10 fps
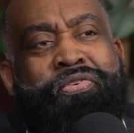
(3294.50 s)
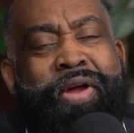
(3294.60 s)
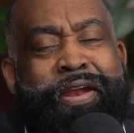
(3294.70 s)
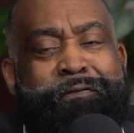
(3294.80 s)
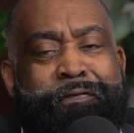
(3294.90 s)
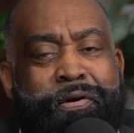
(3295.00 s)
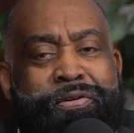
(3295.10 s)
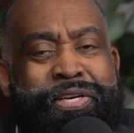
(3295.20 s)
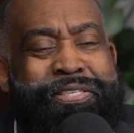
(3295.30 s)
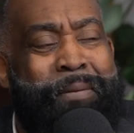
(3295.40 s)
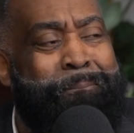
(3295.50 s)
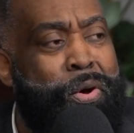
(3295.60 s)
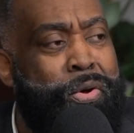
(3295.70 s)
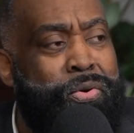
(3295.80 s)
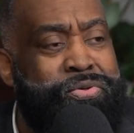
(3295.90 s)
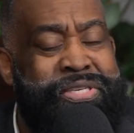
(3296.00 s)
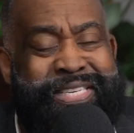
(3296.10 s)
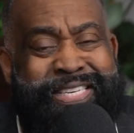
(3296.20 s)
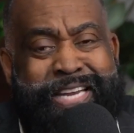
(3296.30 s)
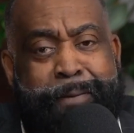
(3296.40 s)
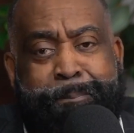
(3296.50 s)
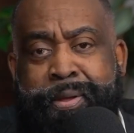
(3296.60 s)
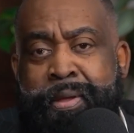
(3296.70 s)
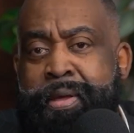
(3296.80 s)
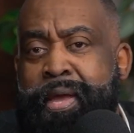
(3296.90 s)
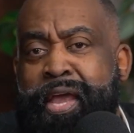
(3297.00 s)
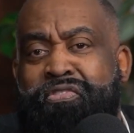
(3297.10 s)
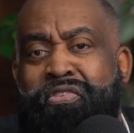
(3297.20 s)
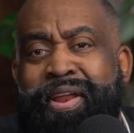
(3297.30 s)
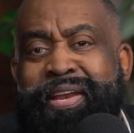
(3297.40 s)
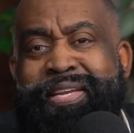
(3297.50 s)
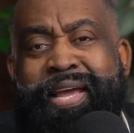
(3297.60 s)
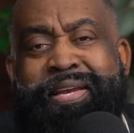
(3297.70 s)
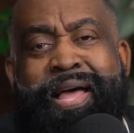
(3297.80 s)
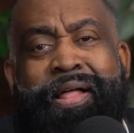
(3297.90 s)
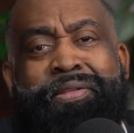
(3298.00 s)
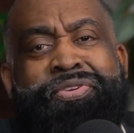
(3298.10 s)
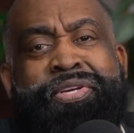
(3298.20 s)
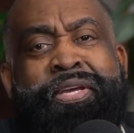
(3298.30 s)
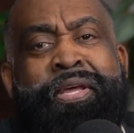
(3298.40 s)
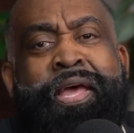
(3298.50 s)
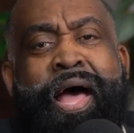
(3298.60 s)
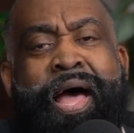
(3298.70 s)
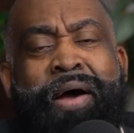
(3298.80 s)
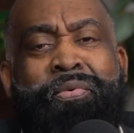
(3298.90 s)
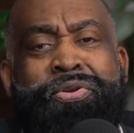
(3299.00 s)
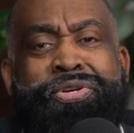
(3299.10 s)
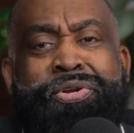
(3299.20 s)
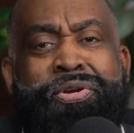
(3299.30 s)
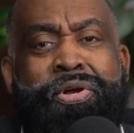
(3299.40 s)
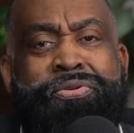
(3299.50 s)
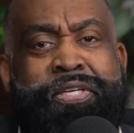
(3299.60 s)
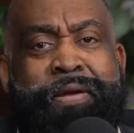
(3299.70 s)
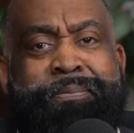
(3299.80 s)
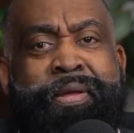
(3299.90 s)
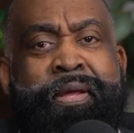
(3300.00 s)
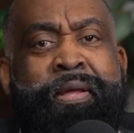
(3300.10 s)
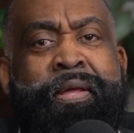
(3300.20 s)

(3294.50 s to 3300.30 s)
credit verse is a bold step in credit technology. I want you to know something.